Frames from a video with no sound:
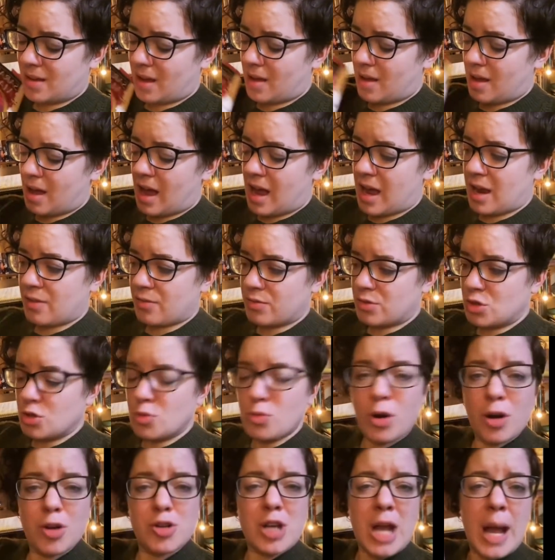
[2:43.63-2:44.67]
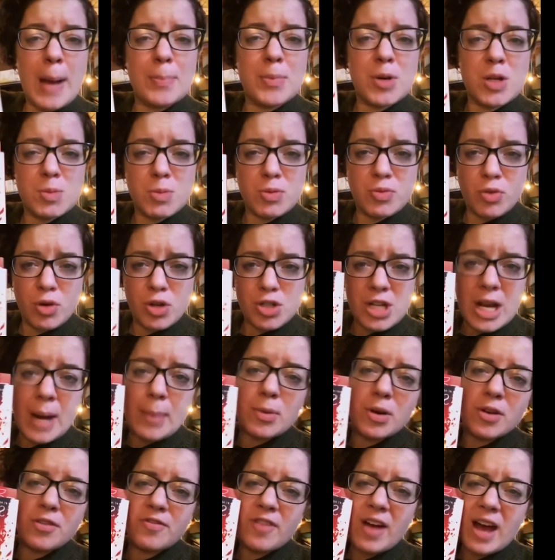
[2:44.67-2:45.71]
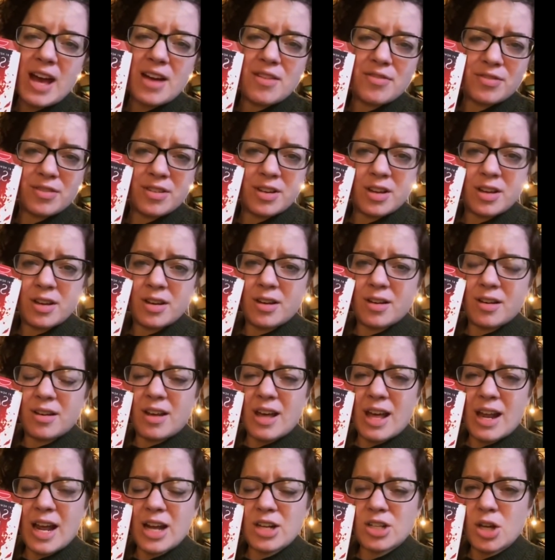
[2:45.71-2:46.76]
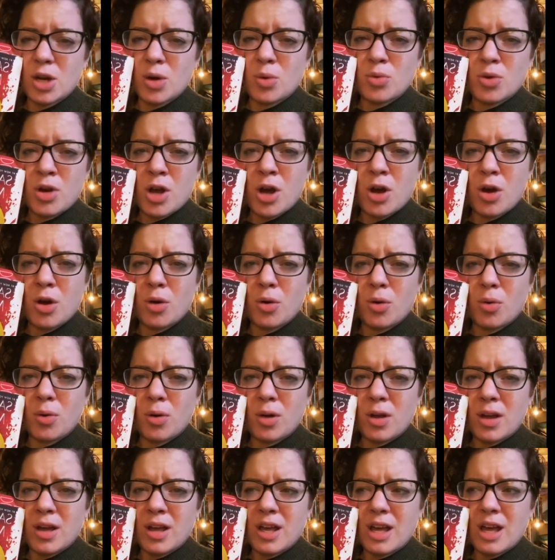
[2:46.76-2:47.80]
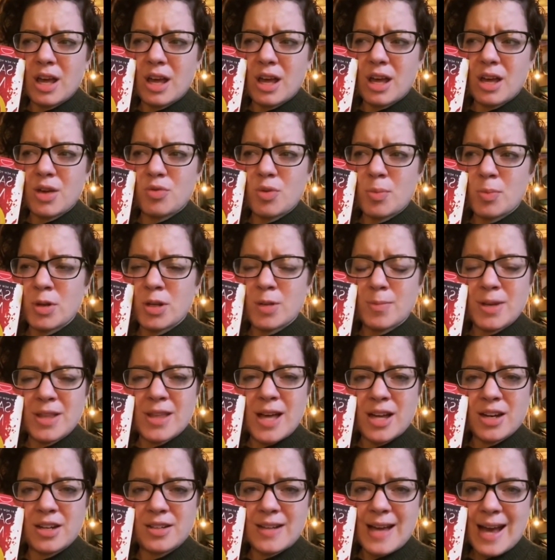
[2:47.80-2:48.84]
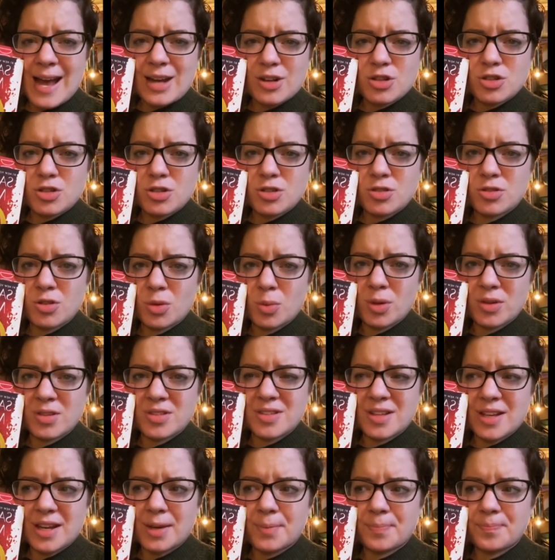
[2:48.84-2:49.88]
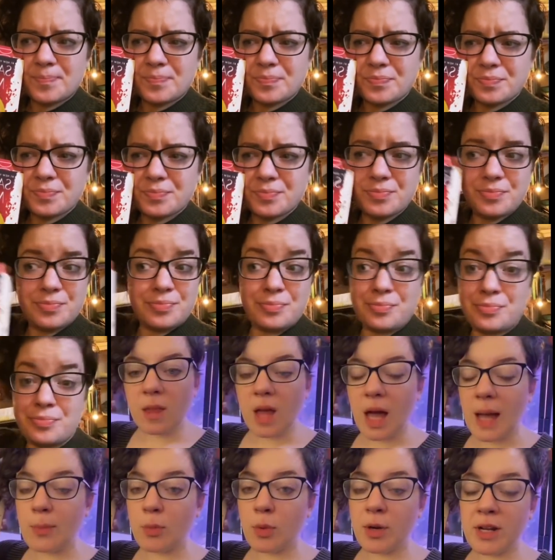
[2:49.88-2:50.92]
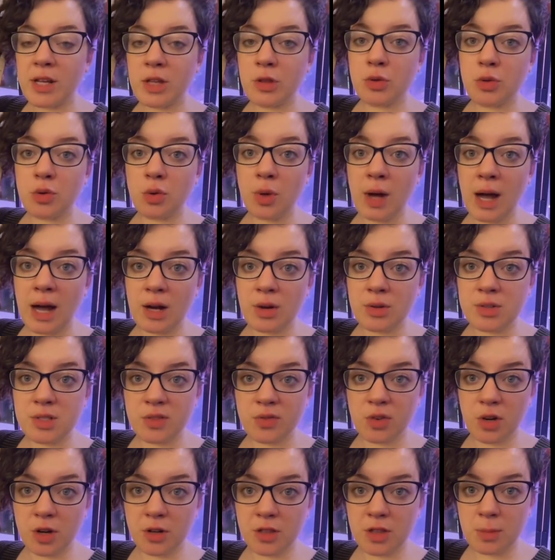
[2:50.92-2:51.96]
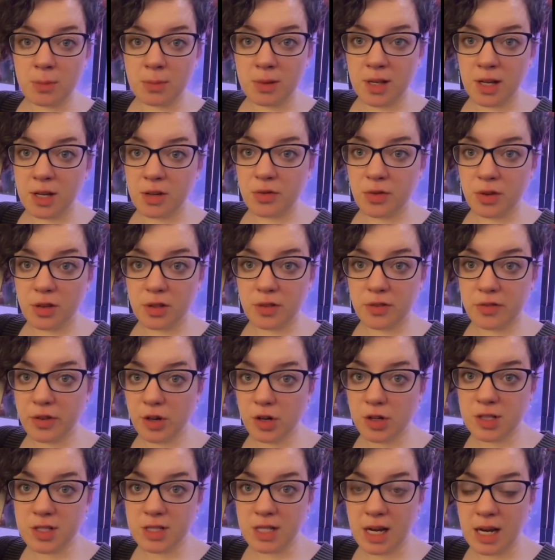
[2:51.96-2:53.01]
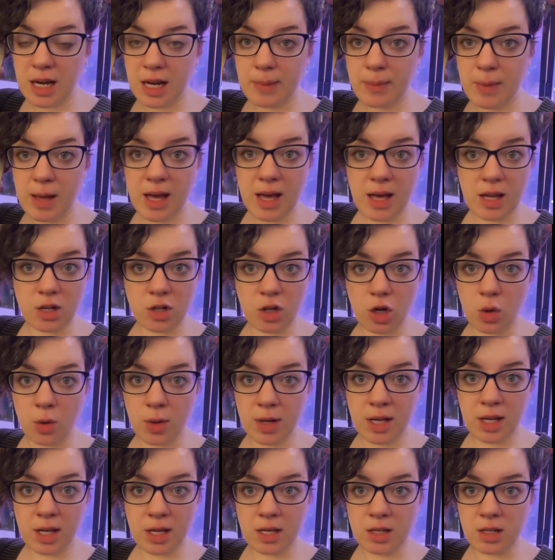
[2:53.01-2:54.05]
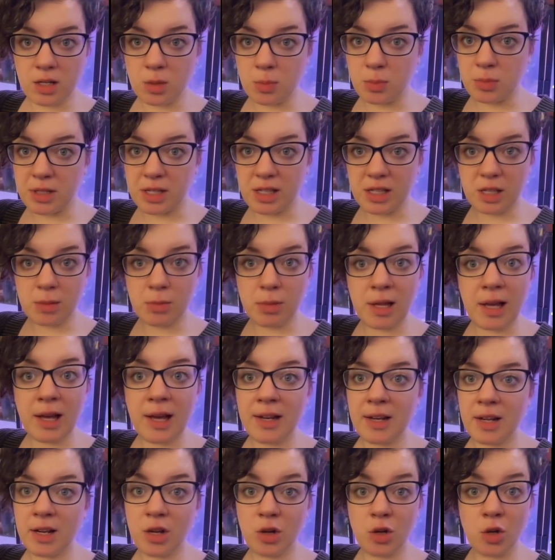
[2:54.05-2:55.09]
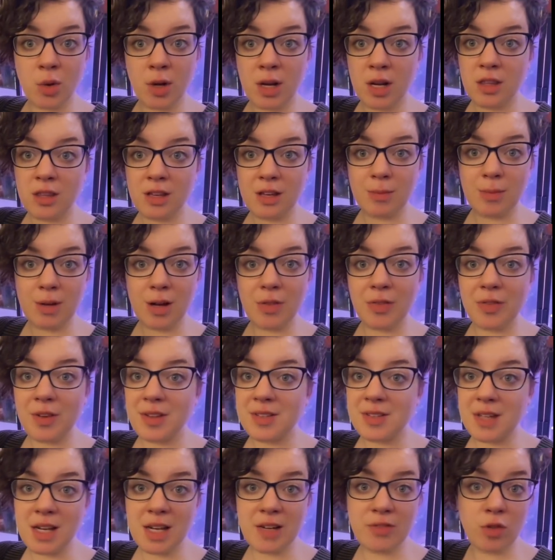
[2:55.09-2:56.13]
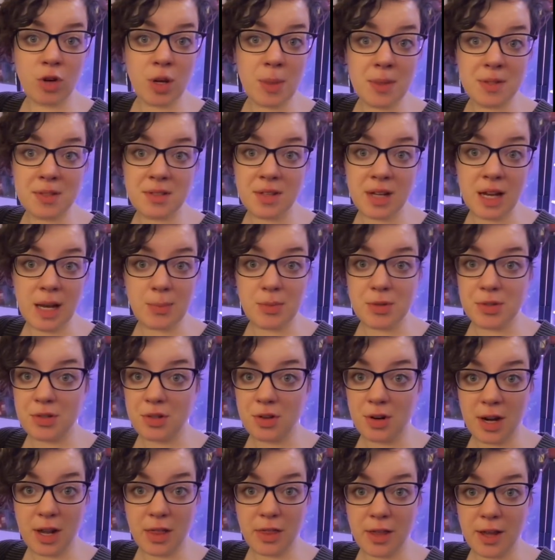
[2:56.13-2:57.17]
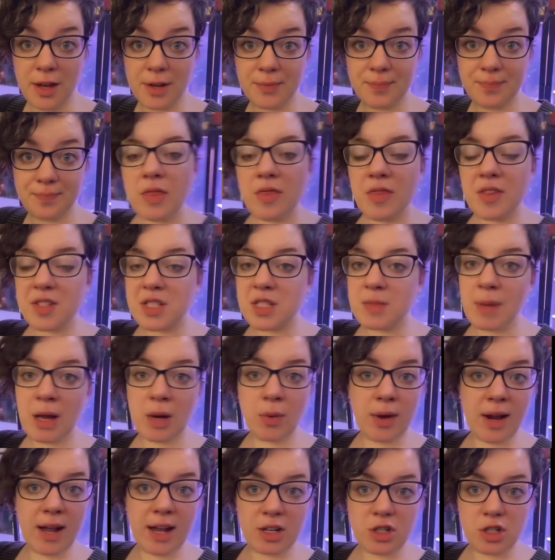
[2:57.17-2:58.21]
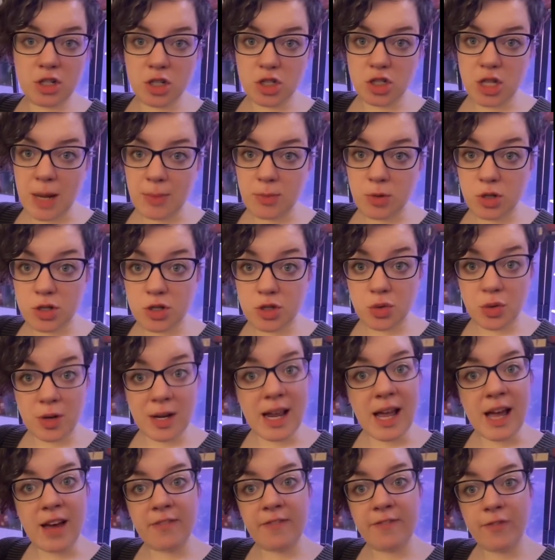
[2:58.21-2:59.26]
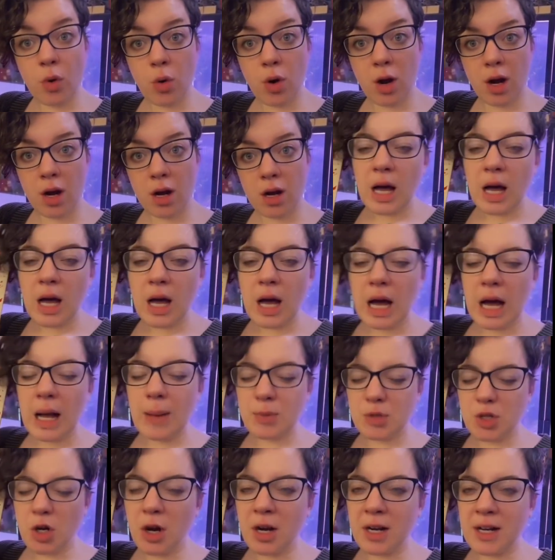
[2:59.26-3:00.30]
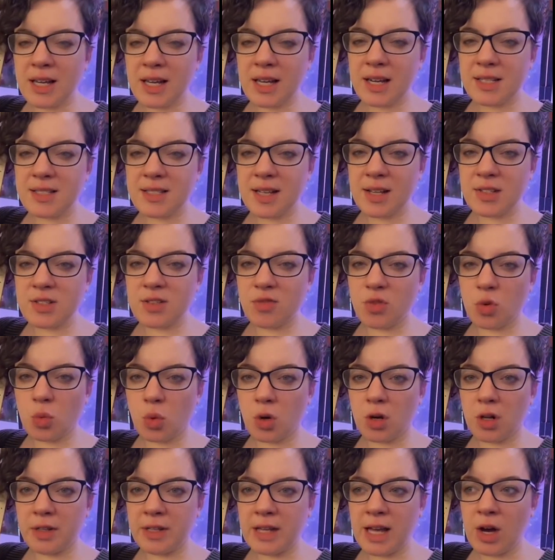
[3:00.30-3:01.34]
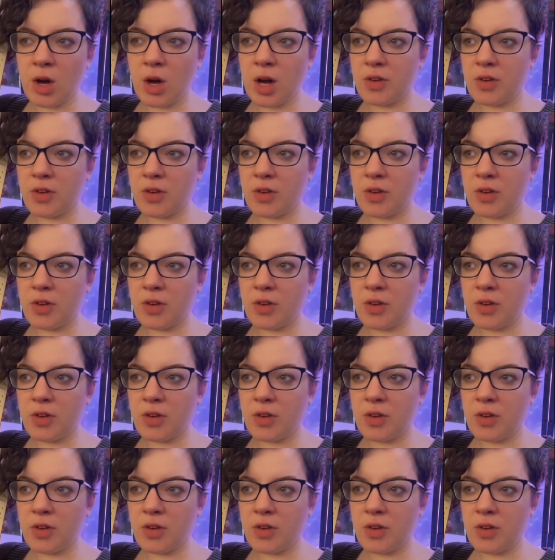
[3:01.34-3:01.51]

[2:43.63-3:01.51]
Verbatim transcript: I have two more chapters before chapter five, and I don't know if I'm gonna be that attached. So we'll see. I'm reading through House of Earth and Blood for the first time and going in completely blind. I don't know anything about this. I never read the synopsis or anything. This is my reaction to chapters 3 and 4. I'm starting to get a sense of the world now.